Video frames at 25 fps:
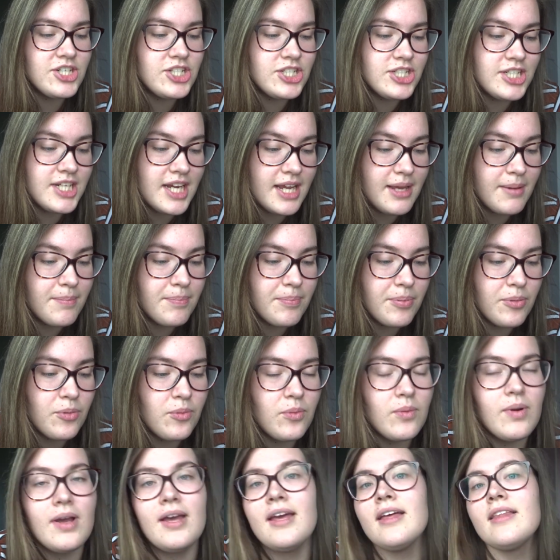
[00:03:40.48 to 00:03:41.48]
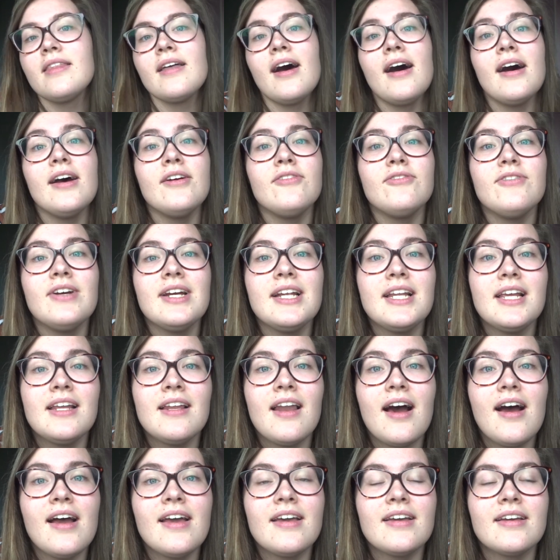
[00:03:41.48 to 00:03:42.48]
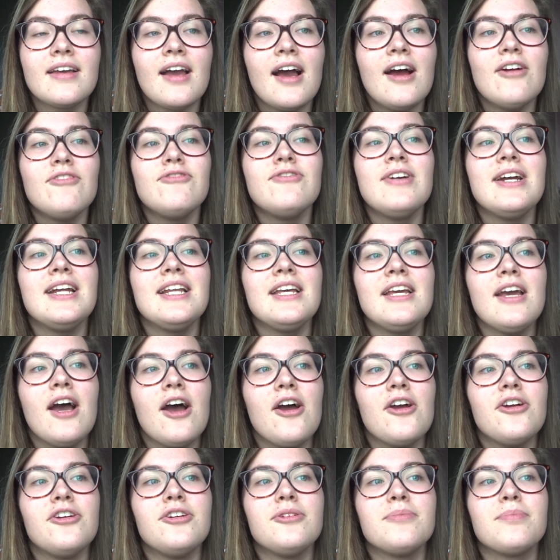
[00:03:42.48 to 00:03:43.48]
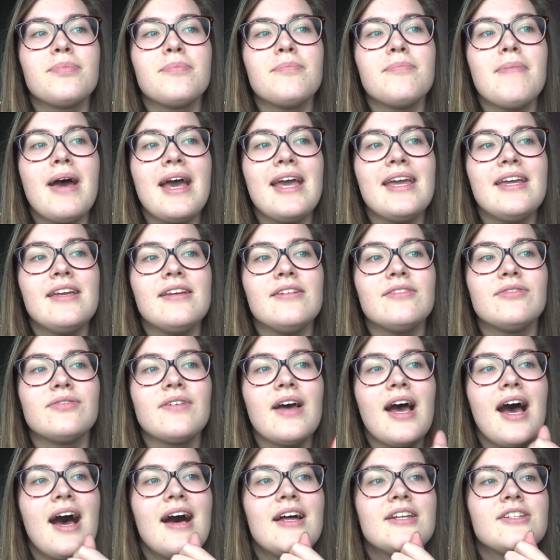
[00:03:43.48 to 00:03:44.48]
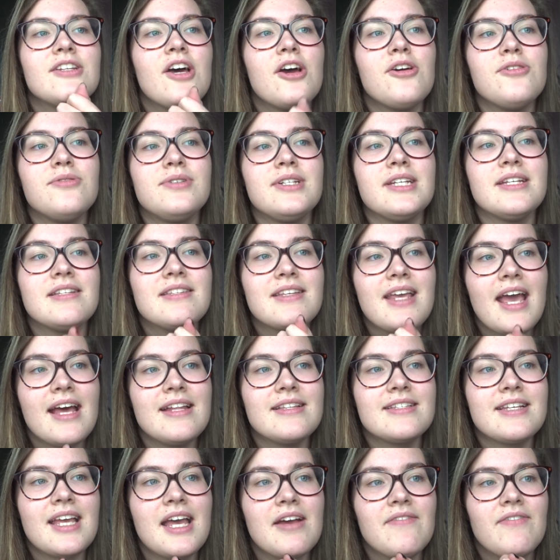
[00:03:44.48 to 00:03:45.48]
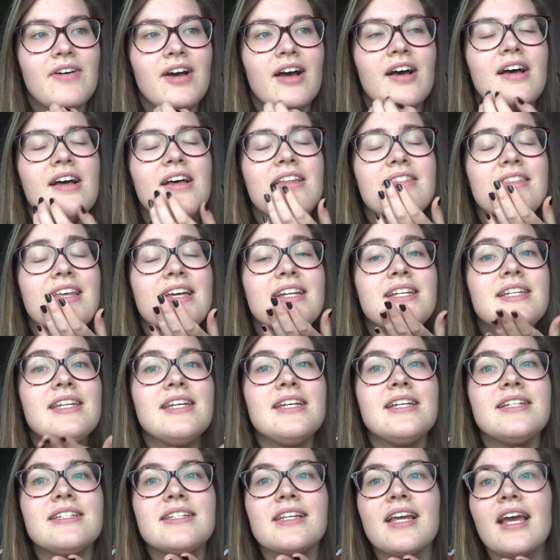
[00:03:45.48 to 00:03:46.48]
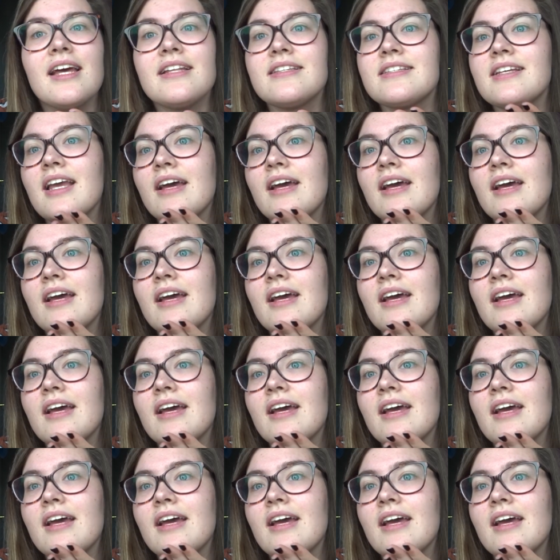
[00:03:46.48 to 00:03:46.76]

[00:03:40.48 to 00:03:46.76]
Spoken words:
ship with, I really hope Maeve and Otis get together. They need to get